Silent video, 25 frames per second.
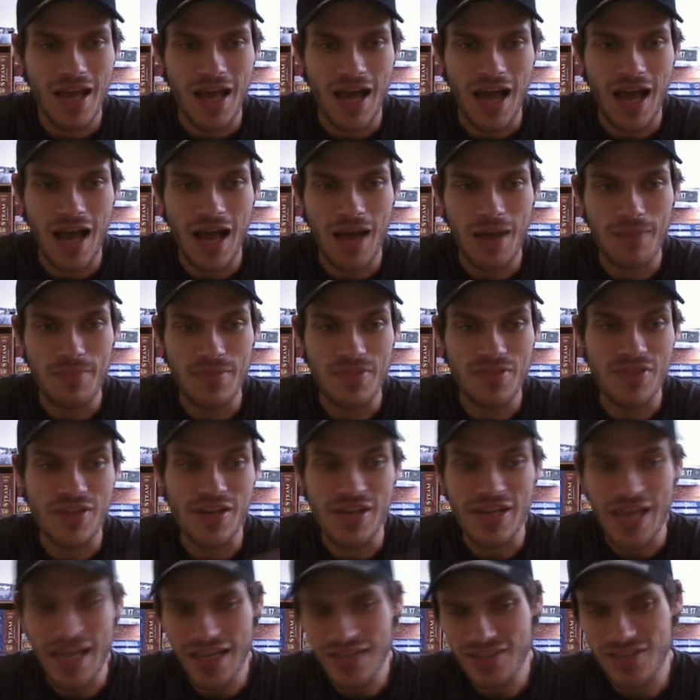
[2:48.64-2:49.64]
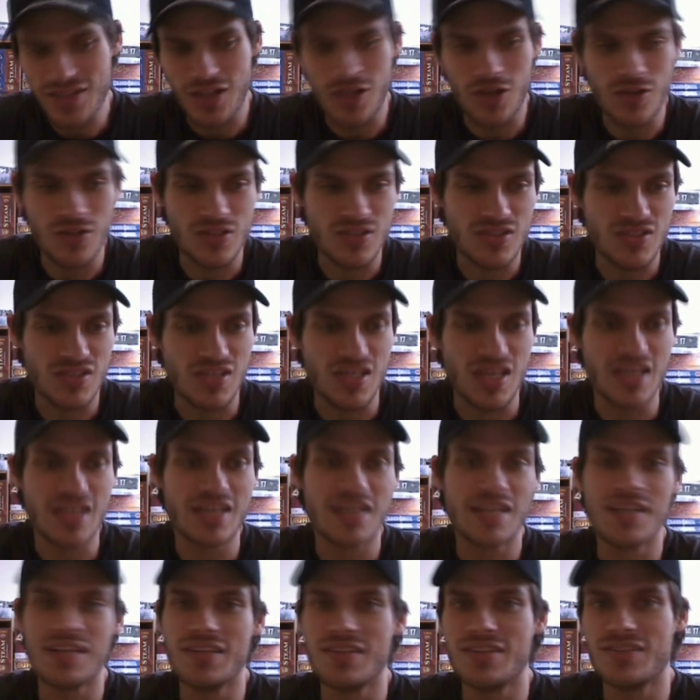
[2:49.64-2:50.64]
The next longest
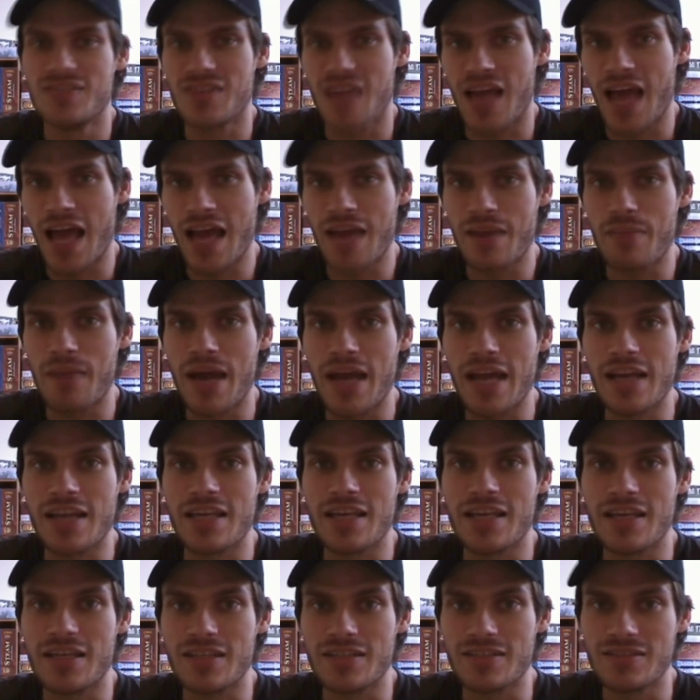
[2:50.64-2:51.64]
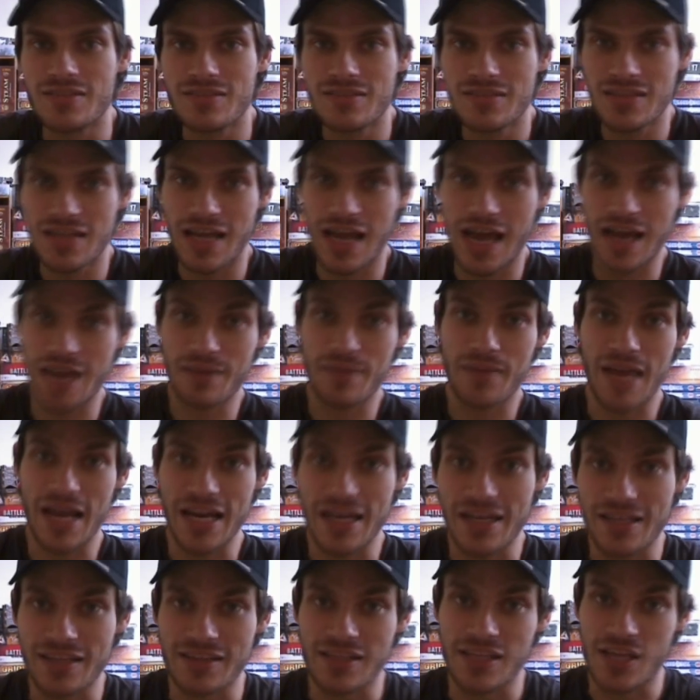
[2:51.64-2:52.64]
thing is animating the
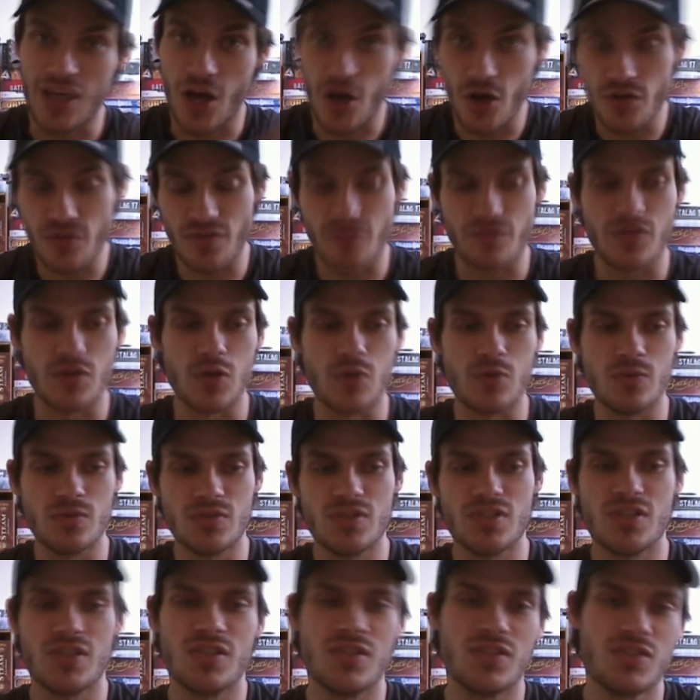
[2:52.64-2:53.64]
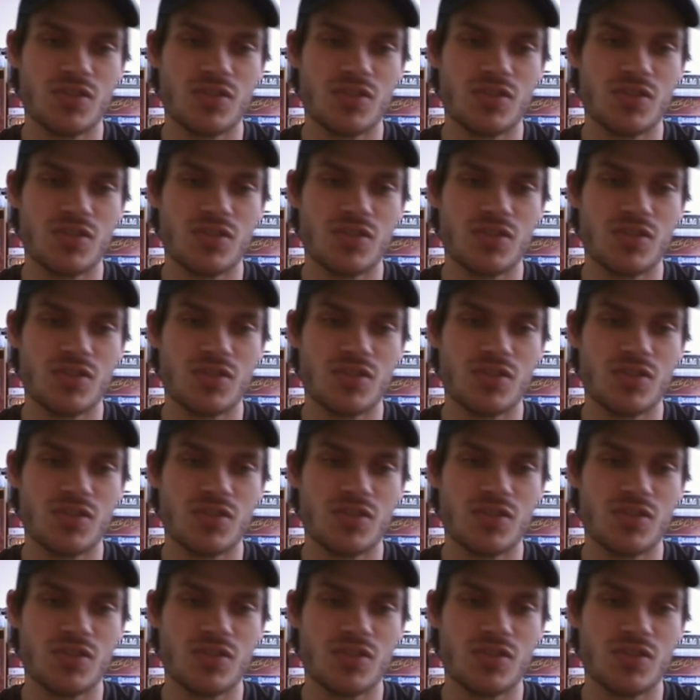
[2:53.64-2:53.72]
overview to the